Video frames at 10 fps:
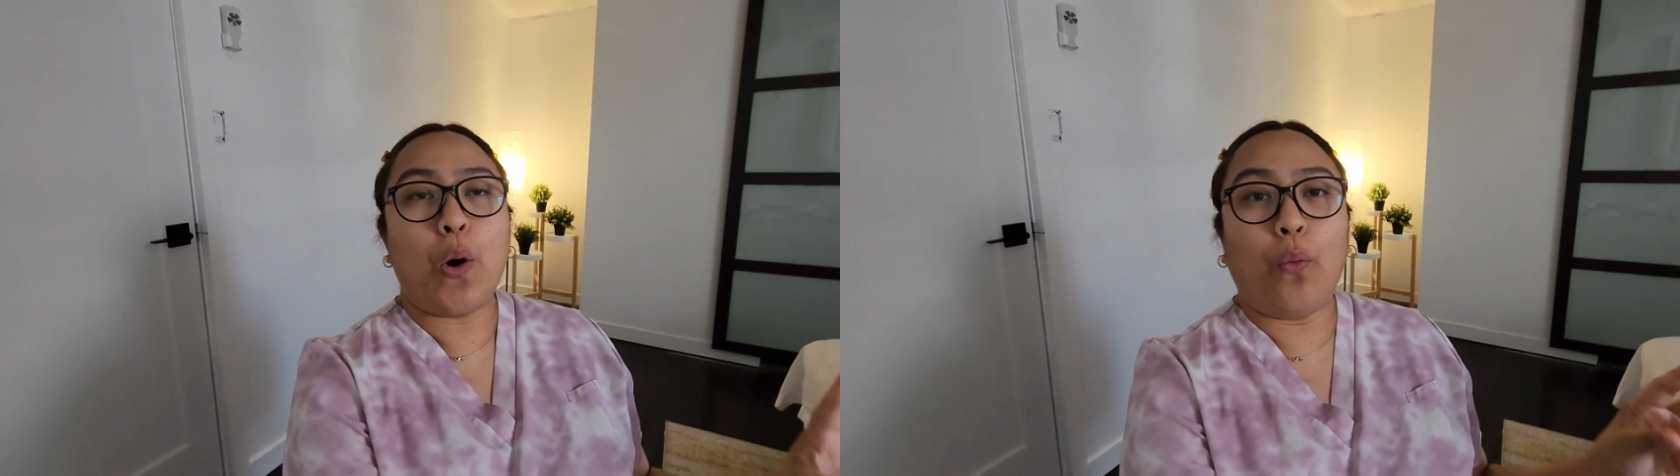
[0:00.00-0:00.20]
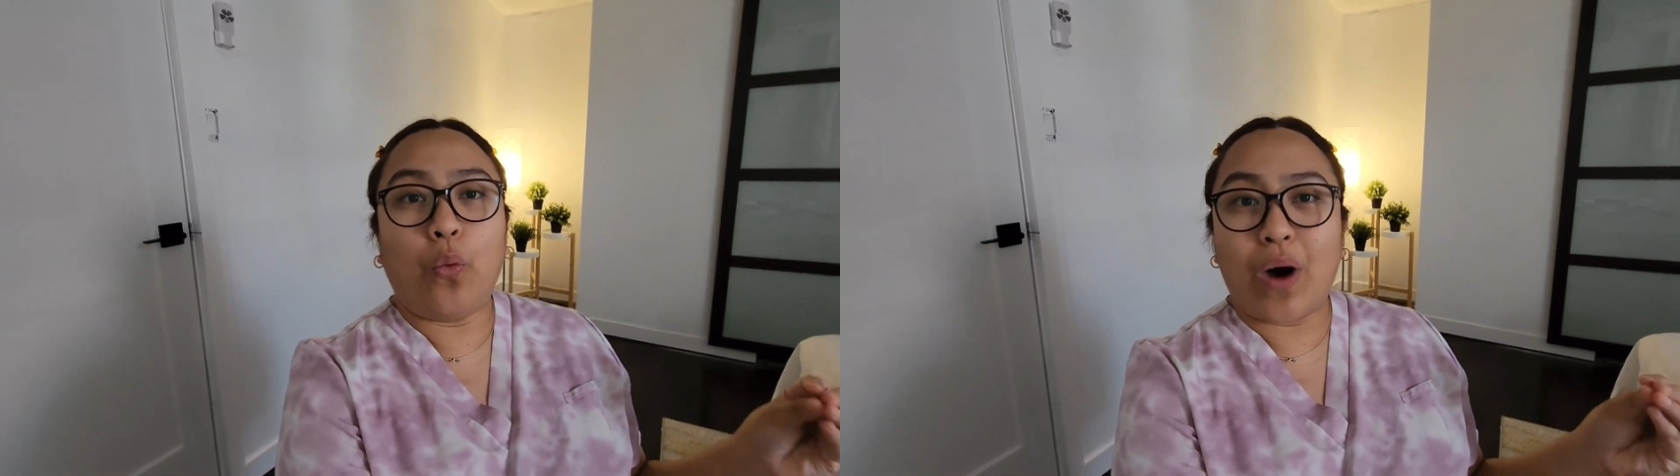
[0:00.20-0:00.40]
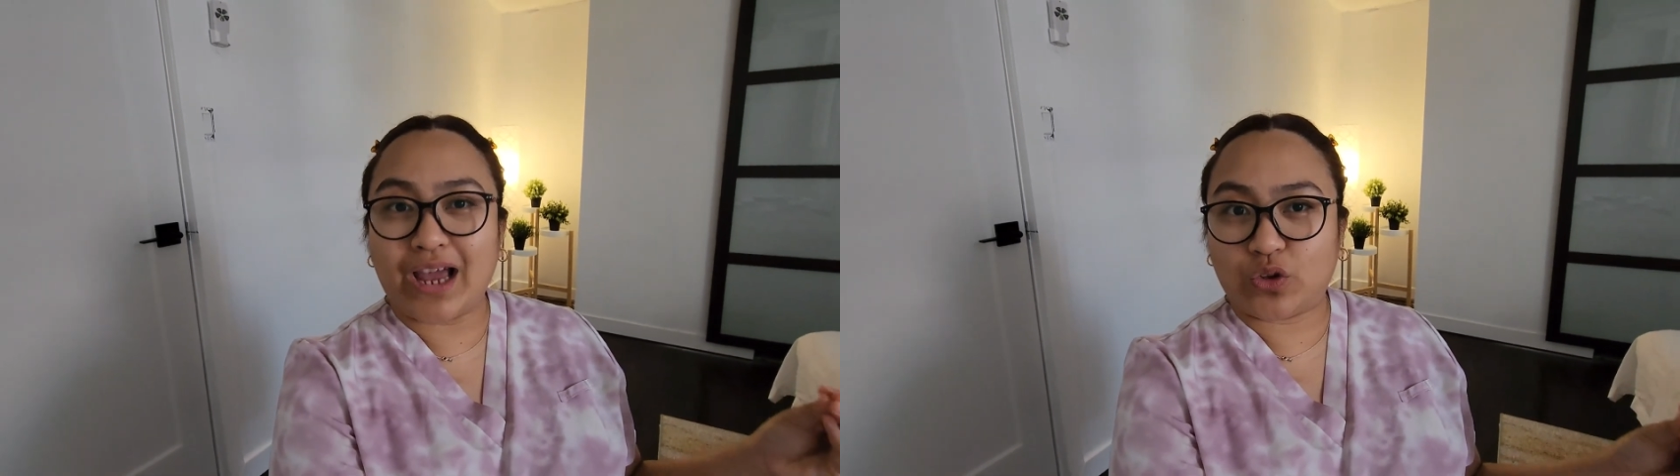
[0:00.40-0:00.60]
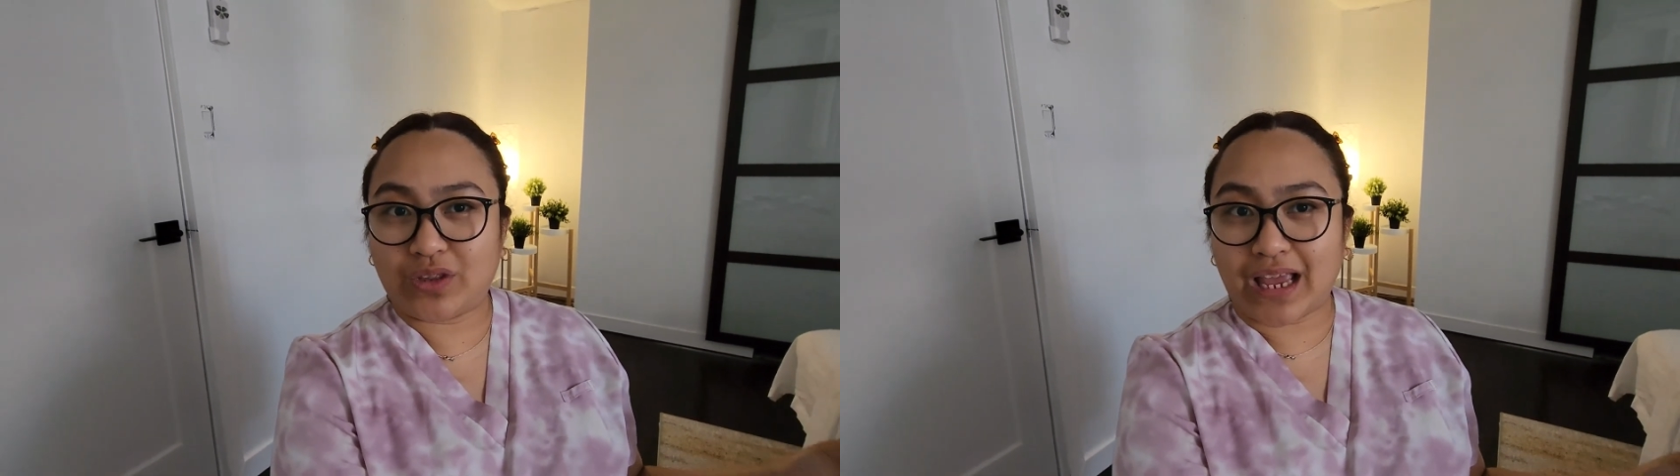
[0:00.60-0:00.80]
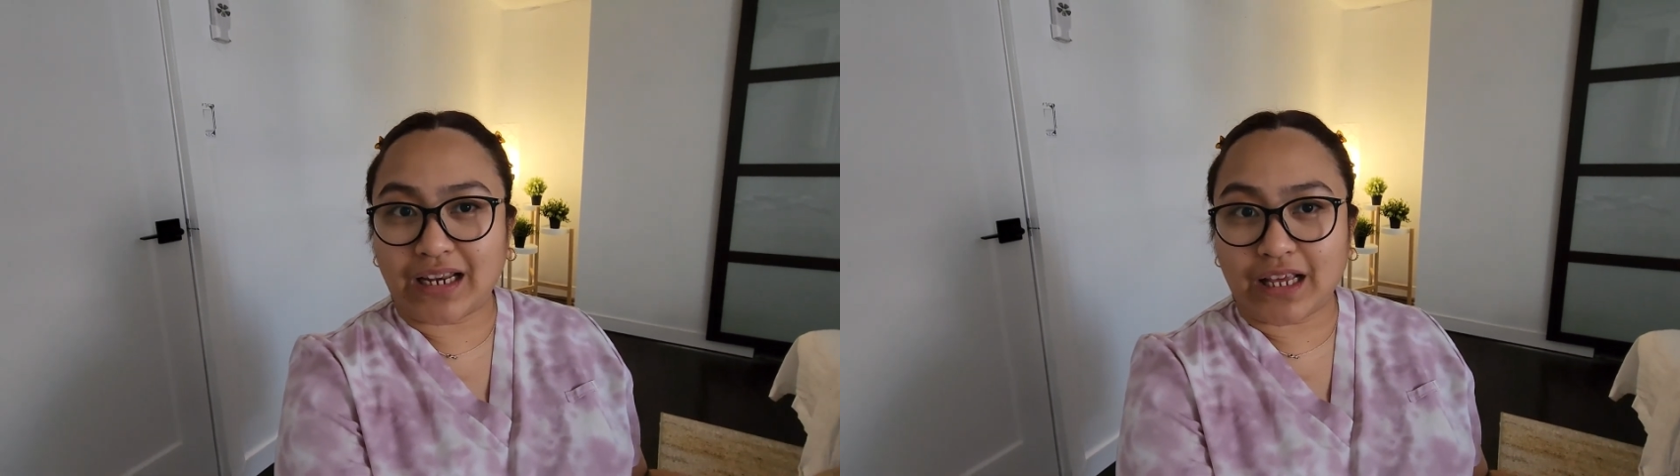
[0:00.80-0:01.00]
why do
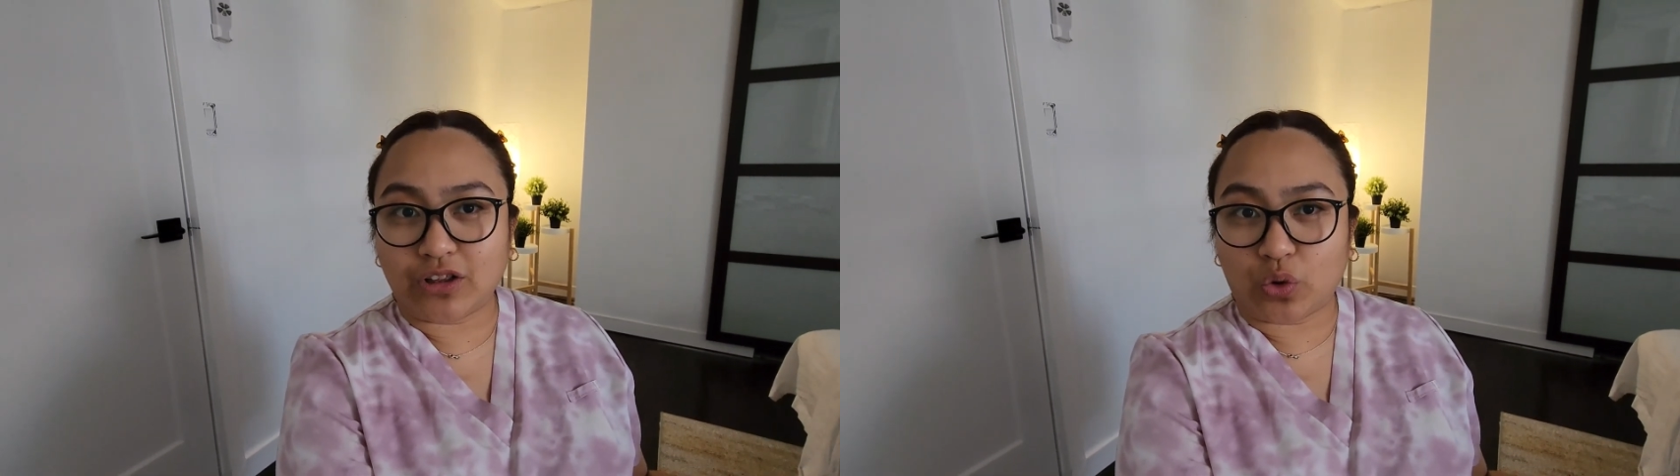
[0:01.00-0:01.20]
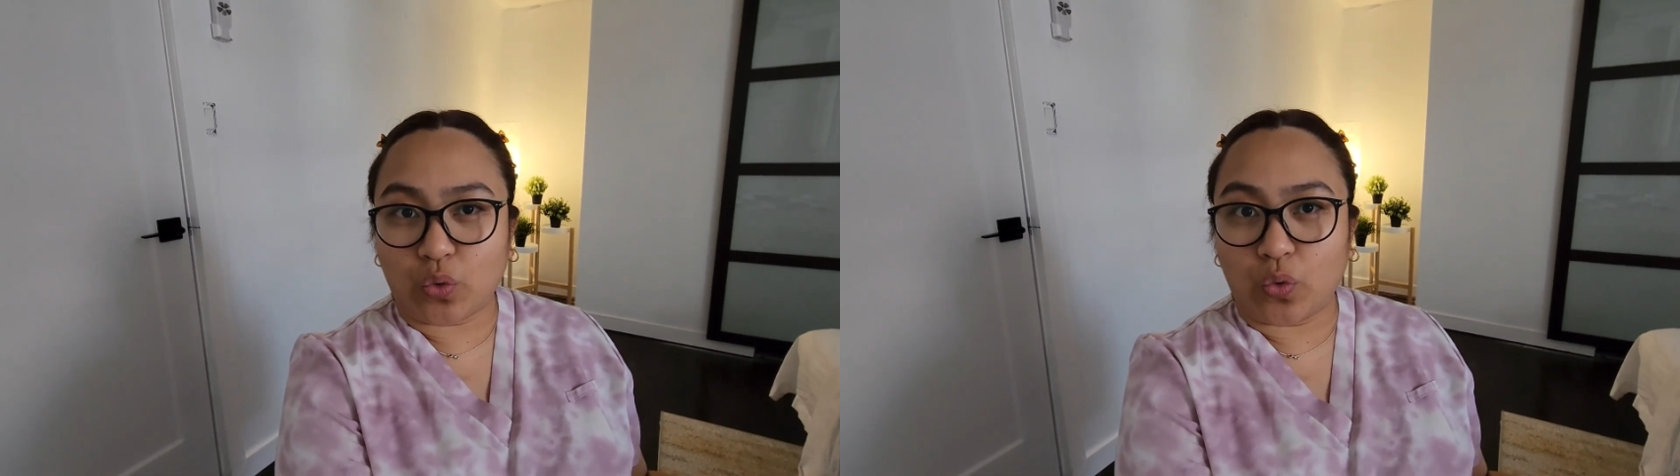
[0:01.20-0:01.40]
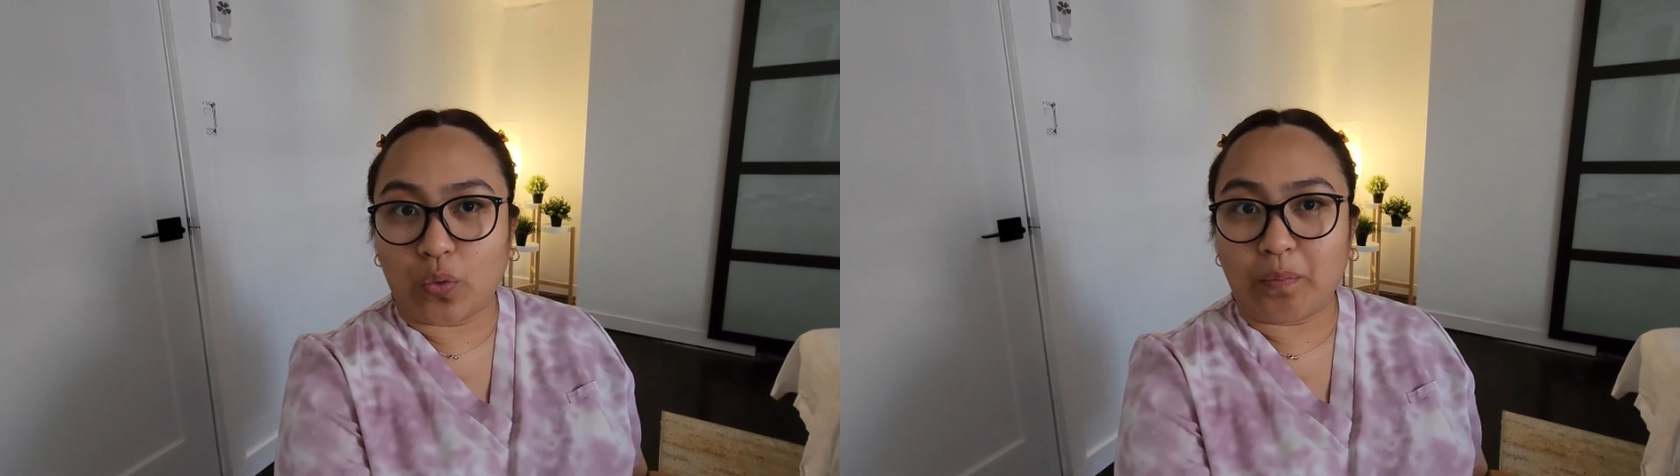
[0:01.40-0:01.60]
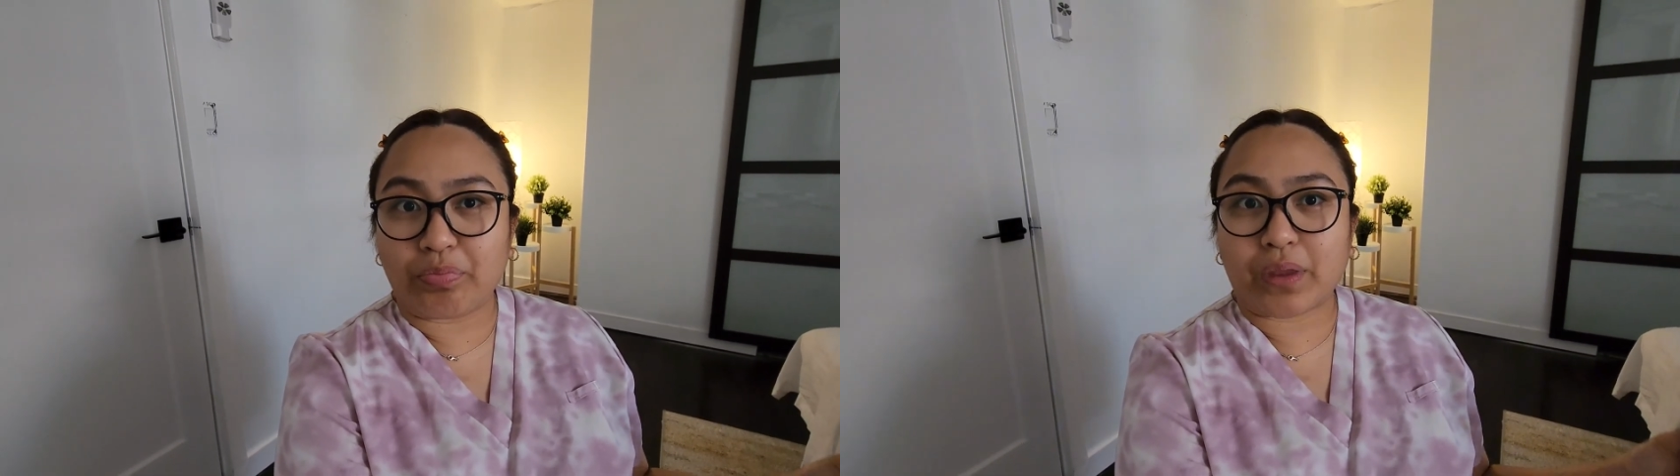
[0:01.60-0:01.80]
they need to